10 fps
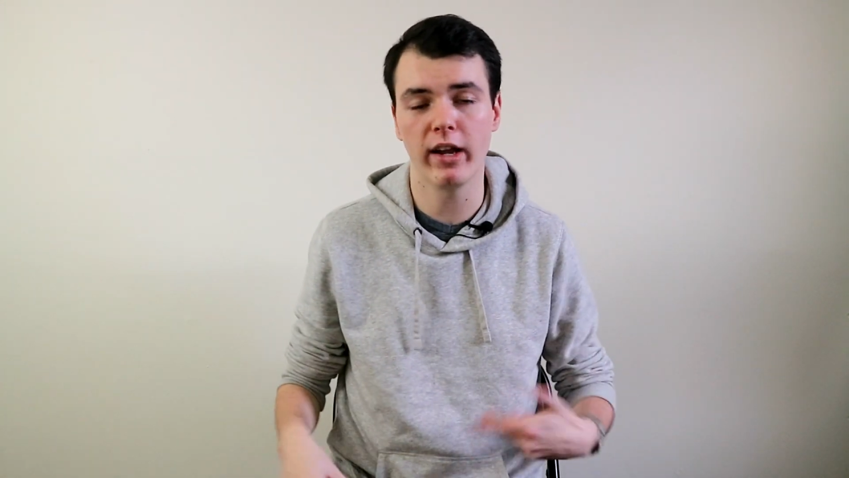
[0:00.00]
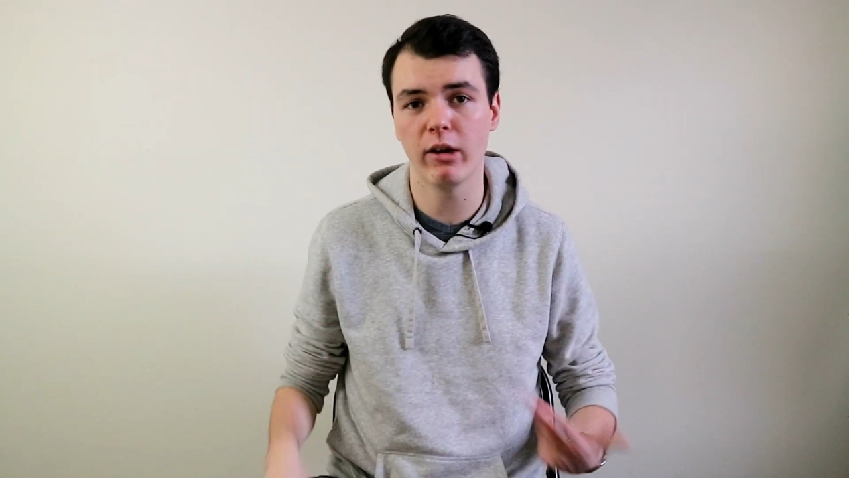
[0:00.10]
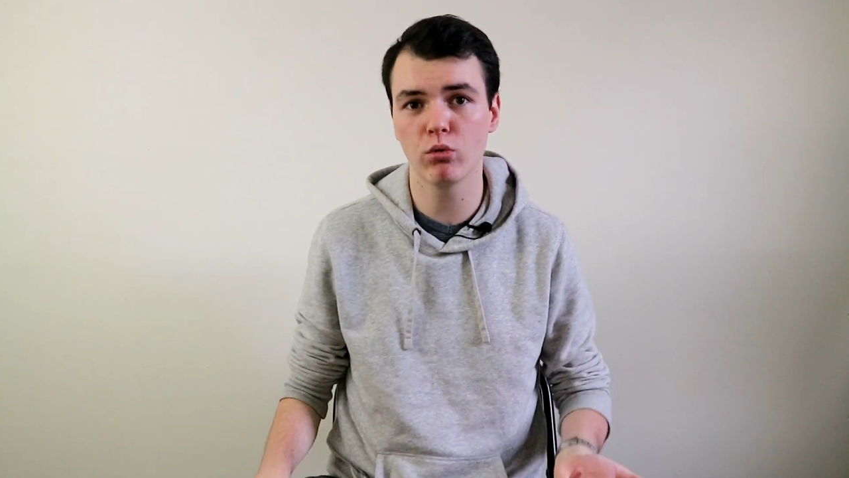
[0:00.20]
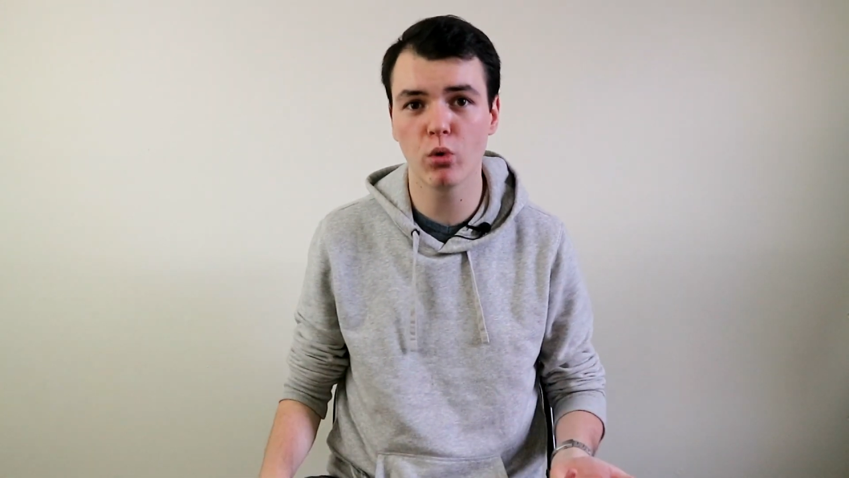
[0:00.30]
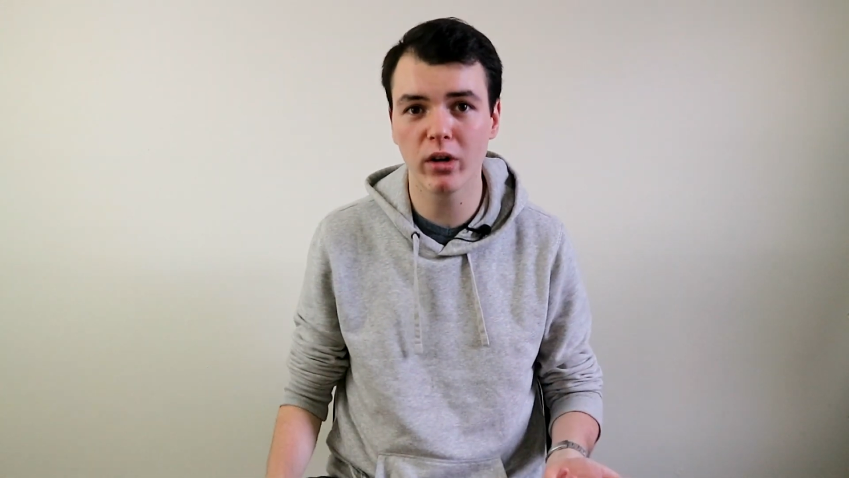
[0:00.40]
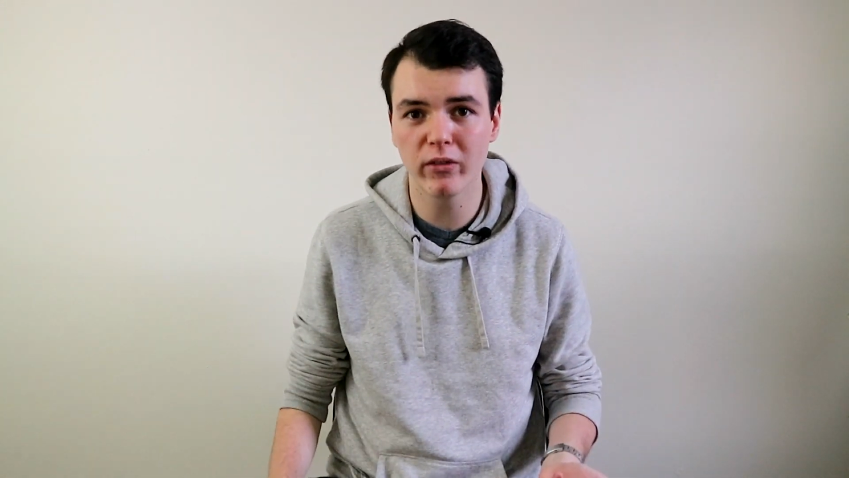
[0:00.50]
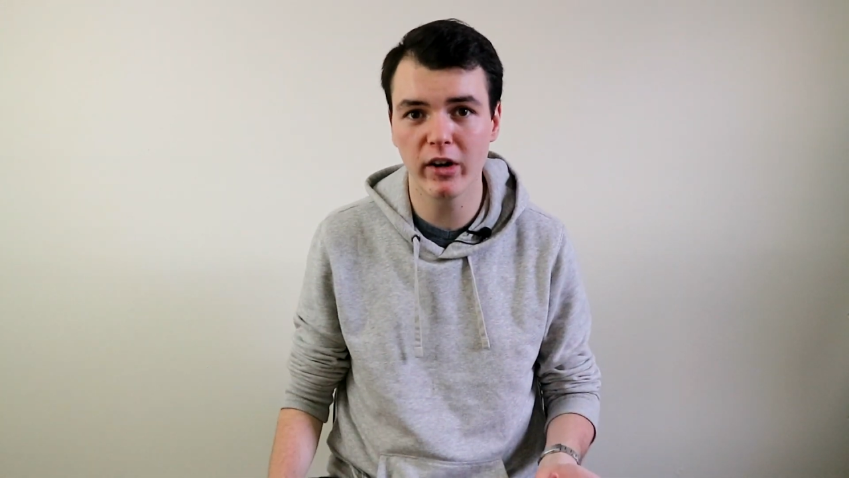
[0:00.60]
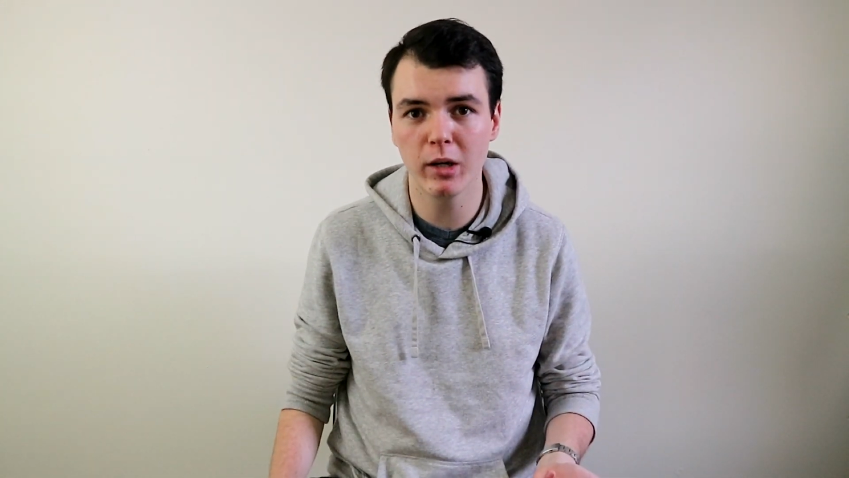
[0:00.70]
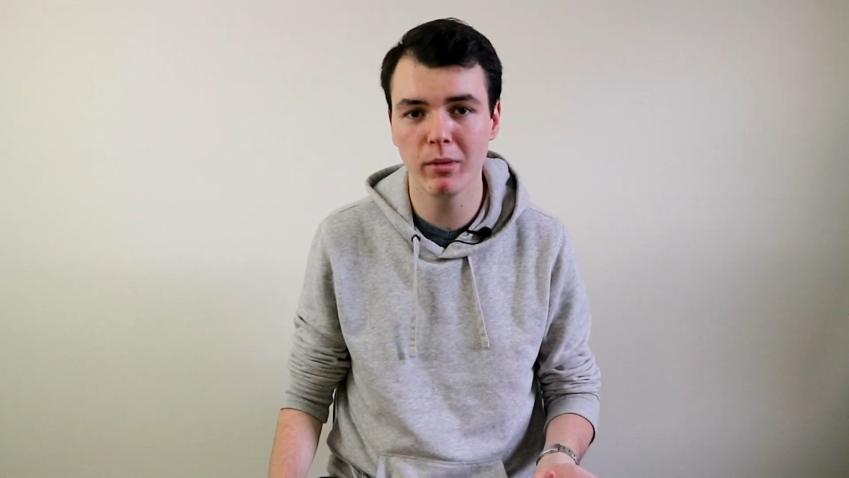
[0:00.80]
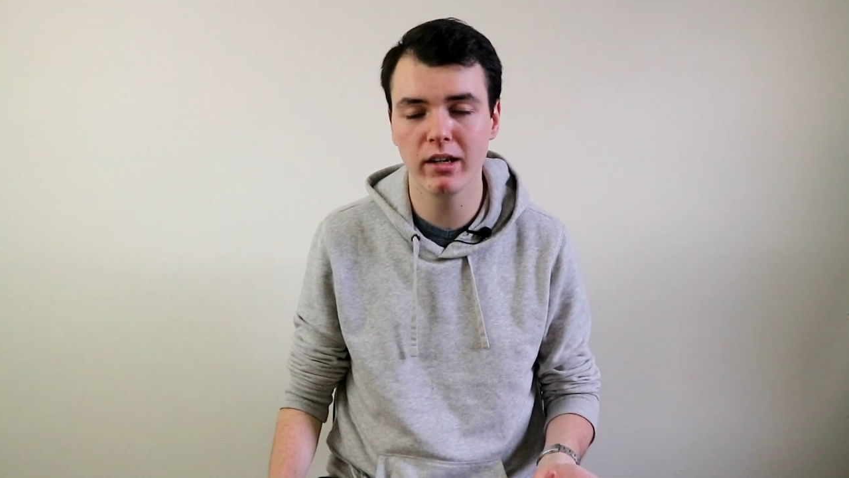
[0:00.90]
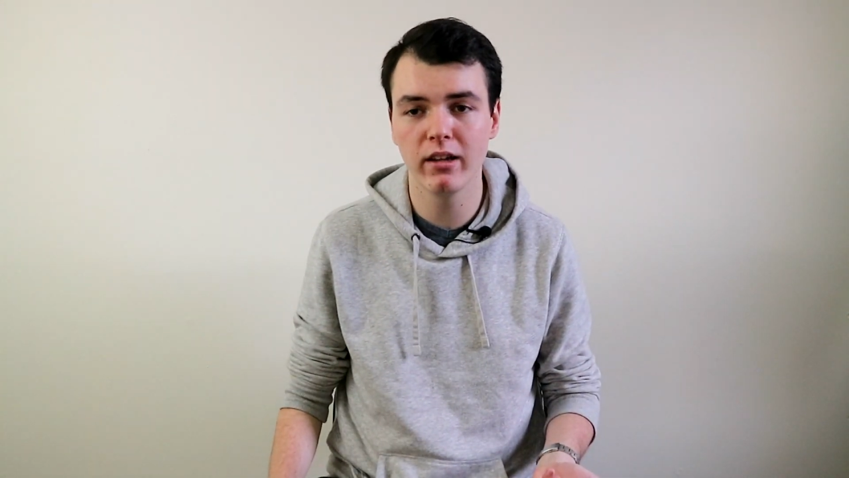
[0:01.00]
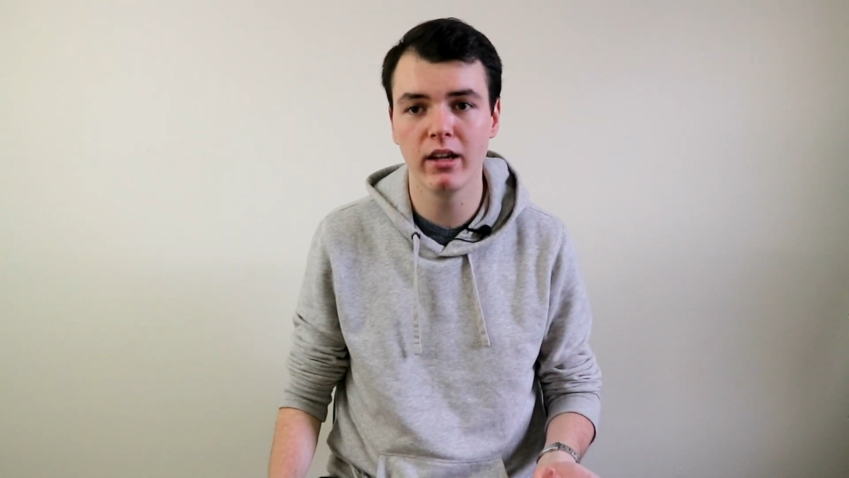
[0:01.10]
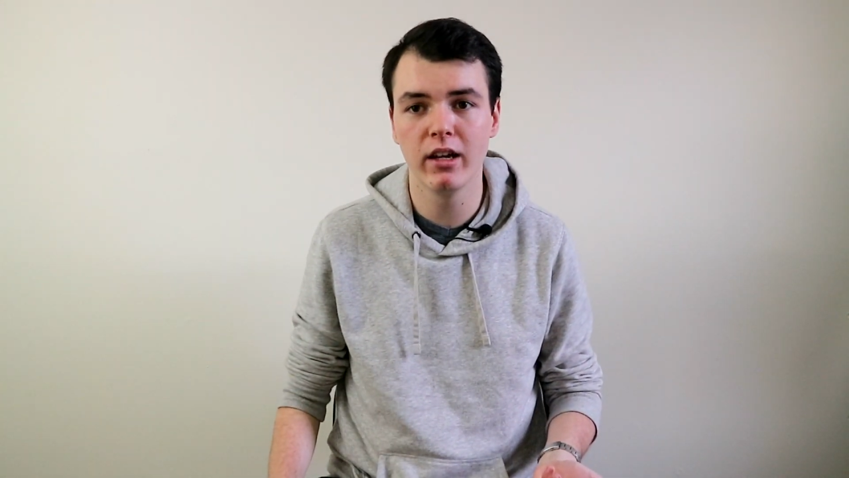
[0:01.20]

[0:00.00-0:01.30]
an outdoor environment,